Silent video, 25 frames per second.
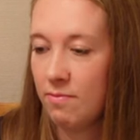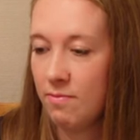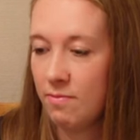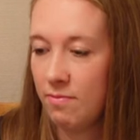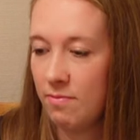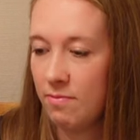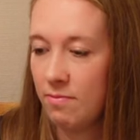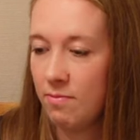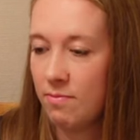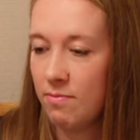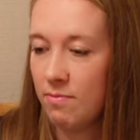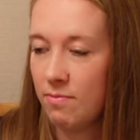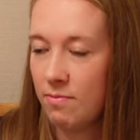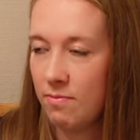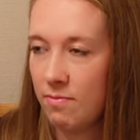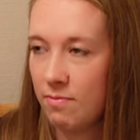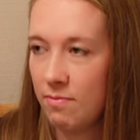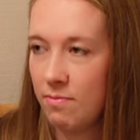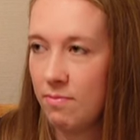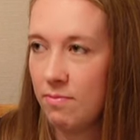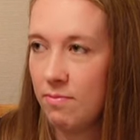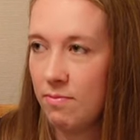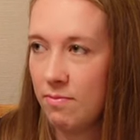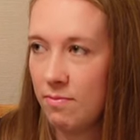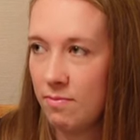
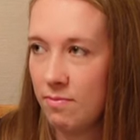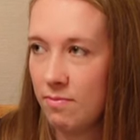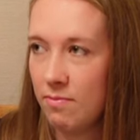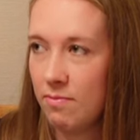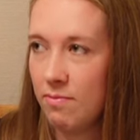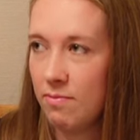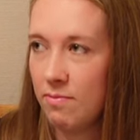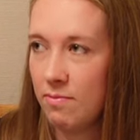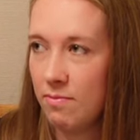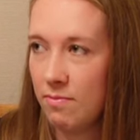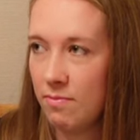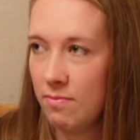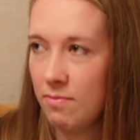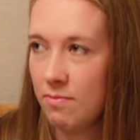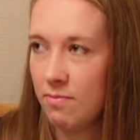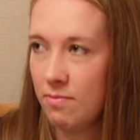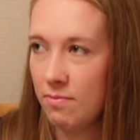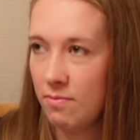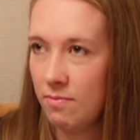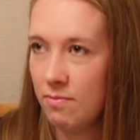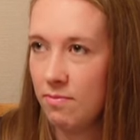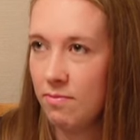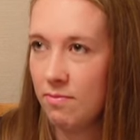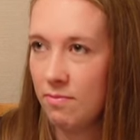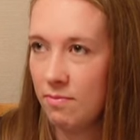
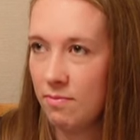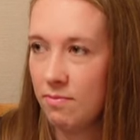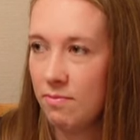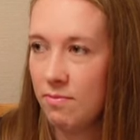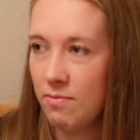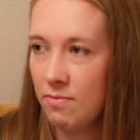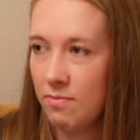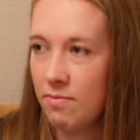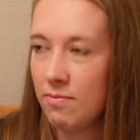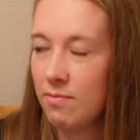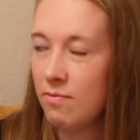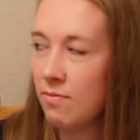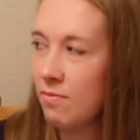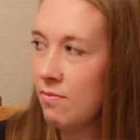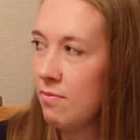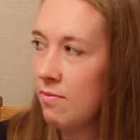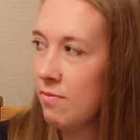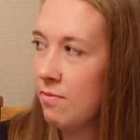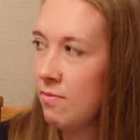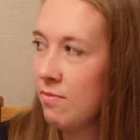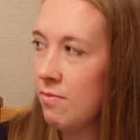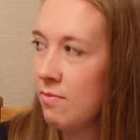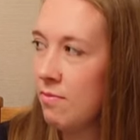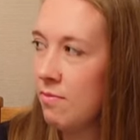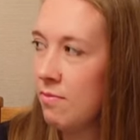
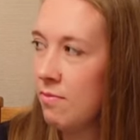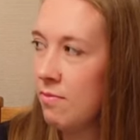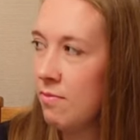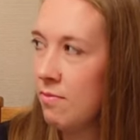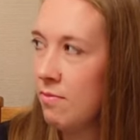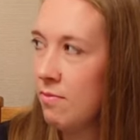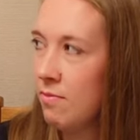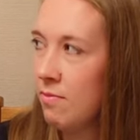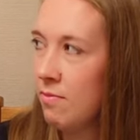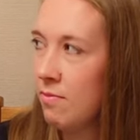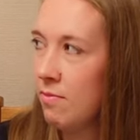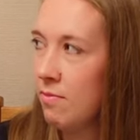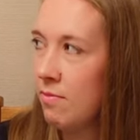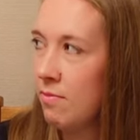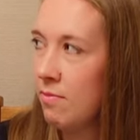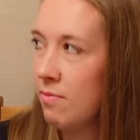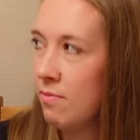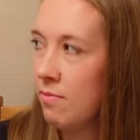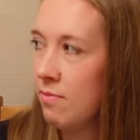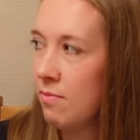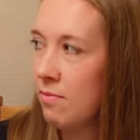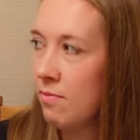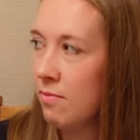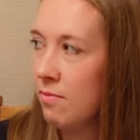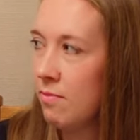
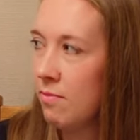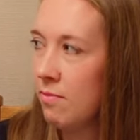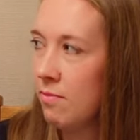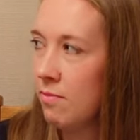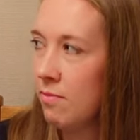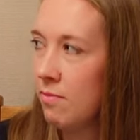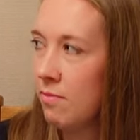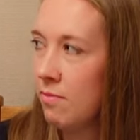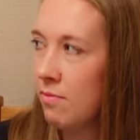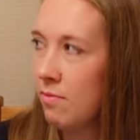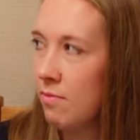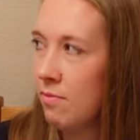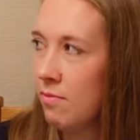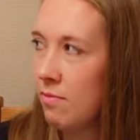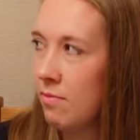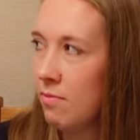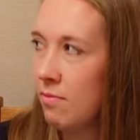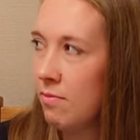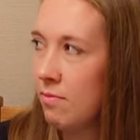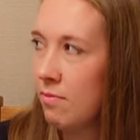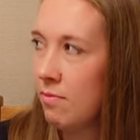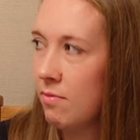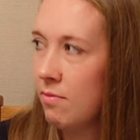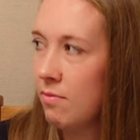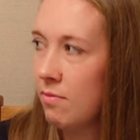
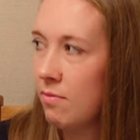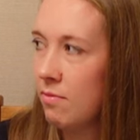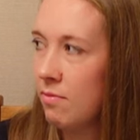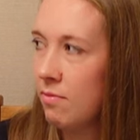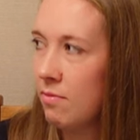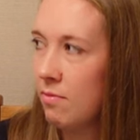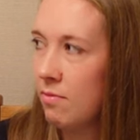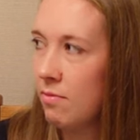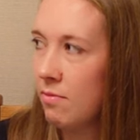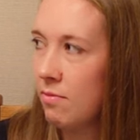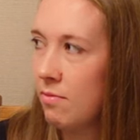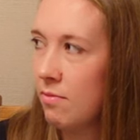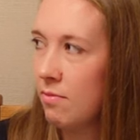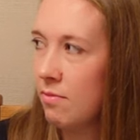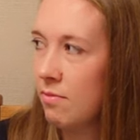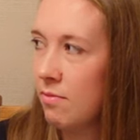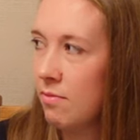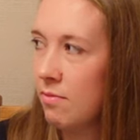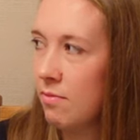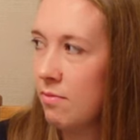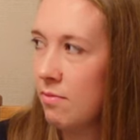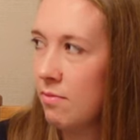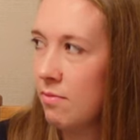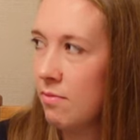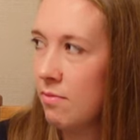
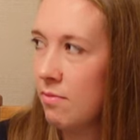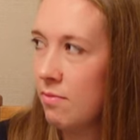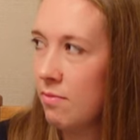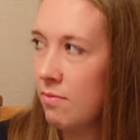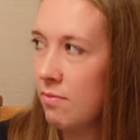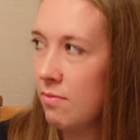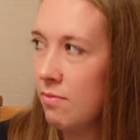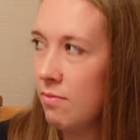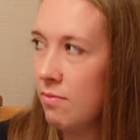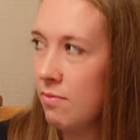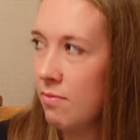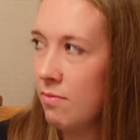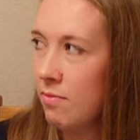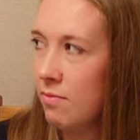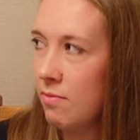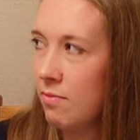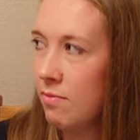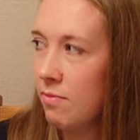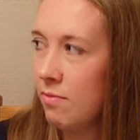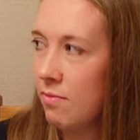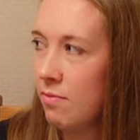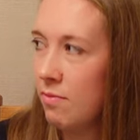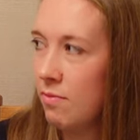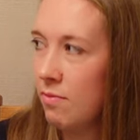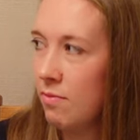
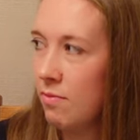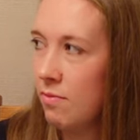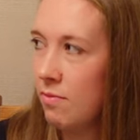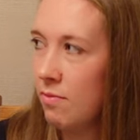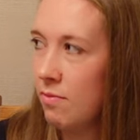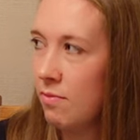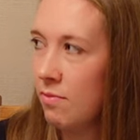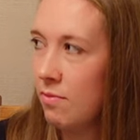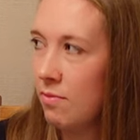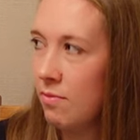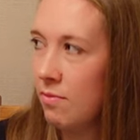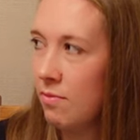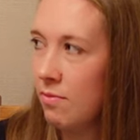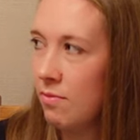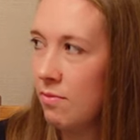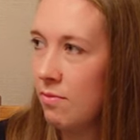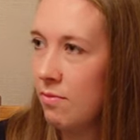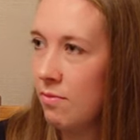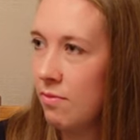[no speech]